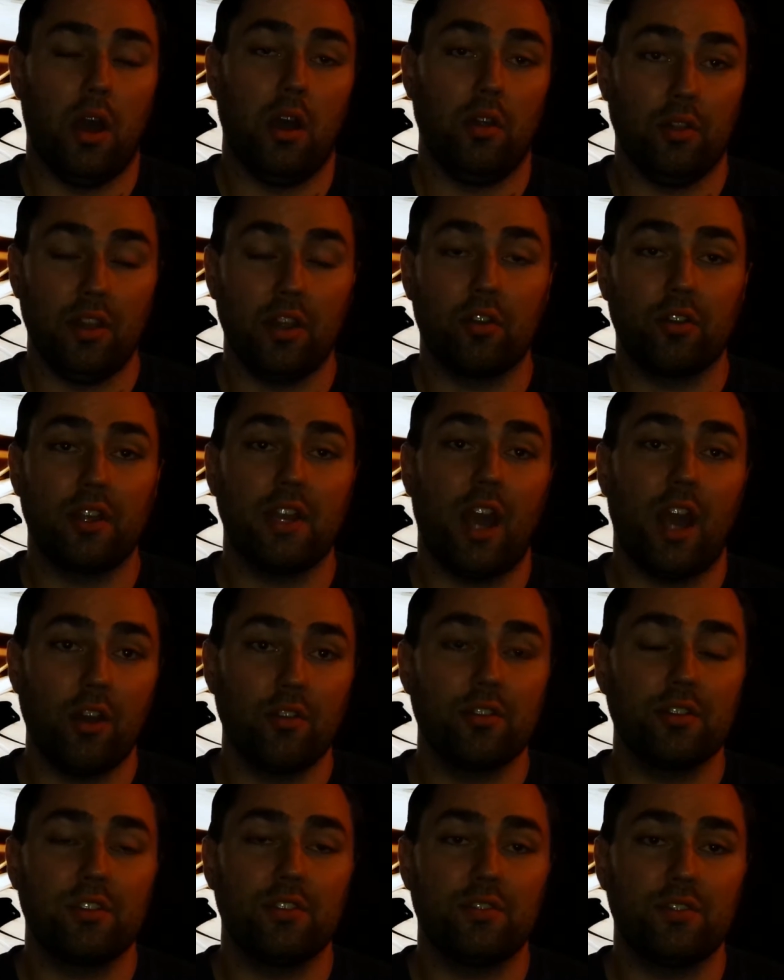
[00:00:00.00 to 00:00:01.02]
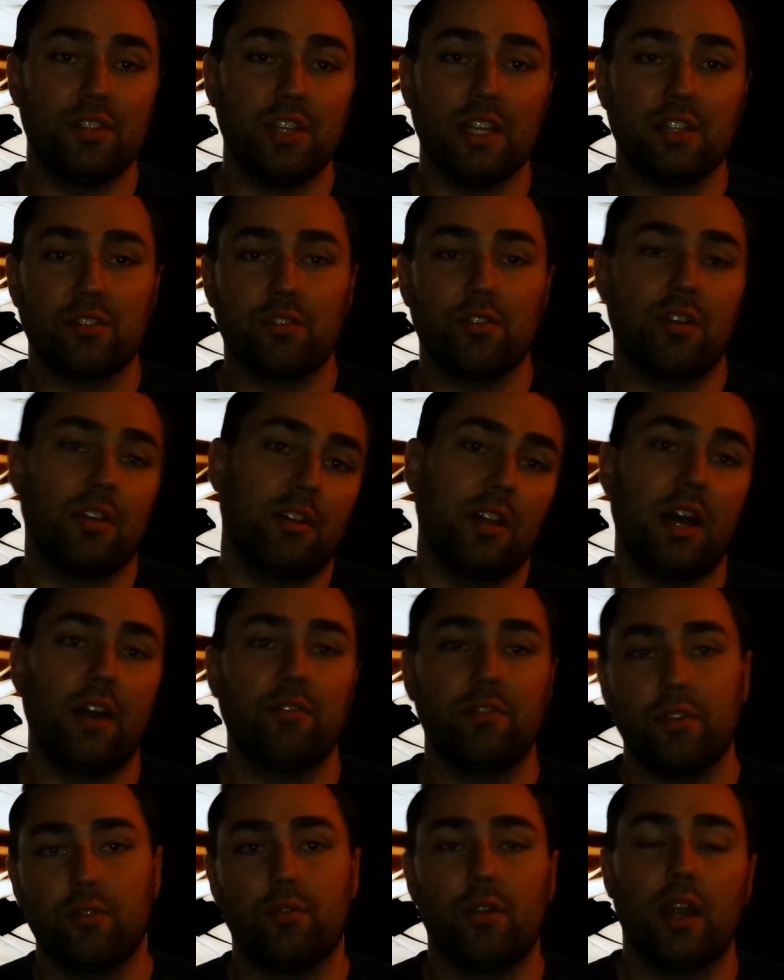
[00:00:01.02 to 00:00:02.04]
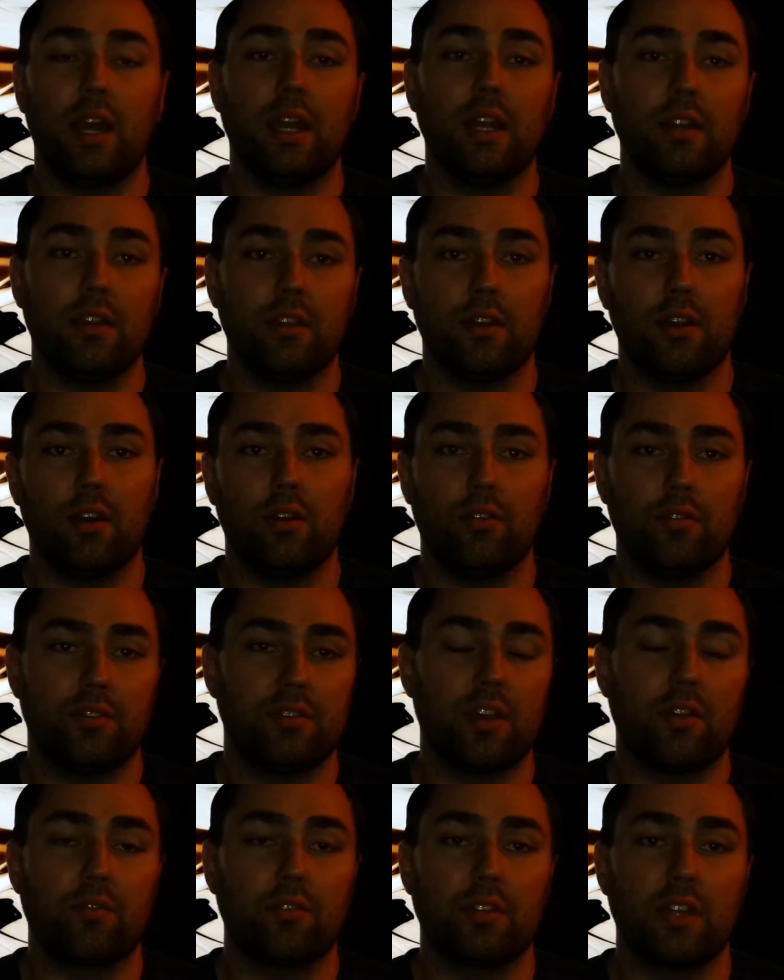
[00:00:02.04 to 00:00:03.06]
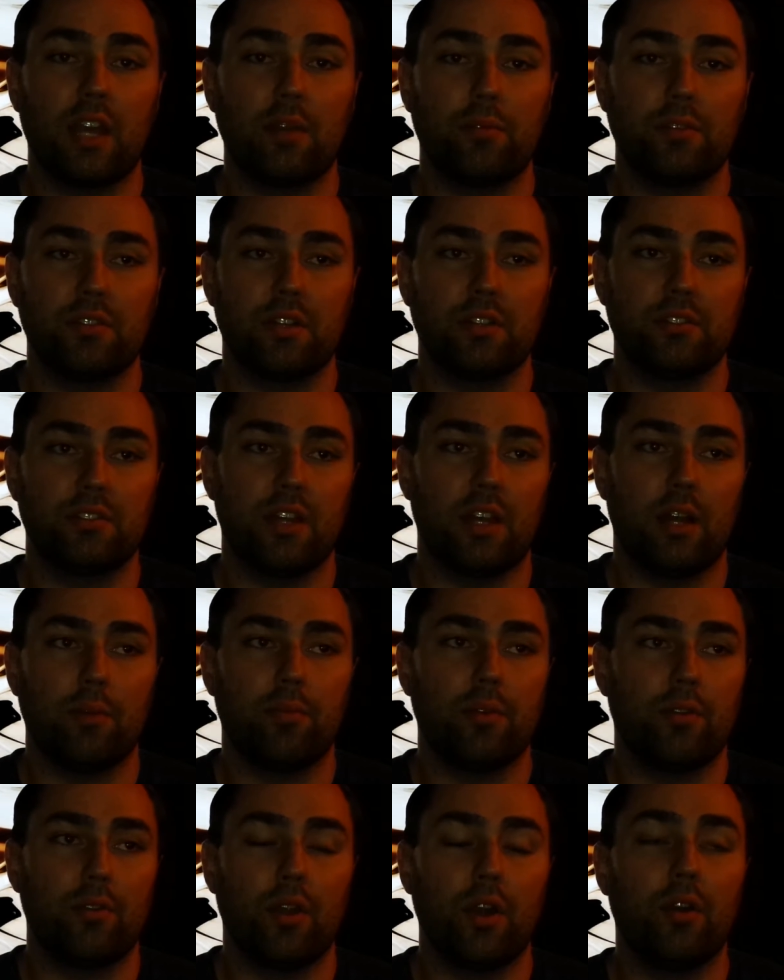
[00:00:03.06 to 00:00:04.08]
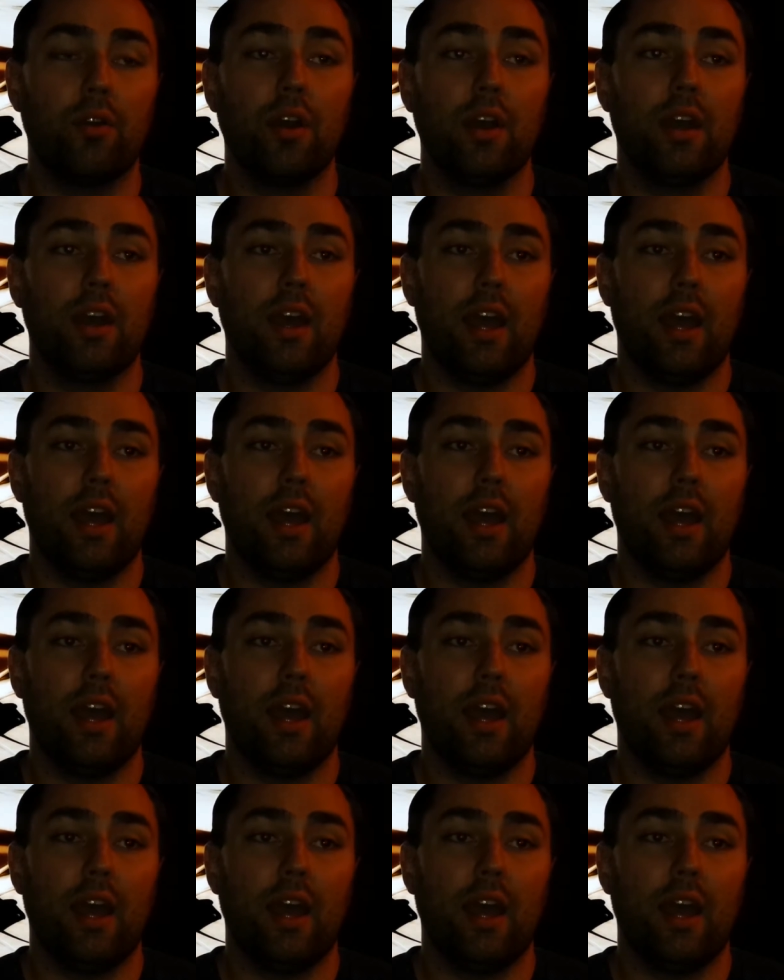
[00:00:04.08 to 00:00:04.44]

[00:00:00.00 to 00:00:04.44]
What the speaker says: literally hundreds of seats going left and right. Several tables all set up in a row.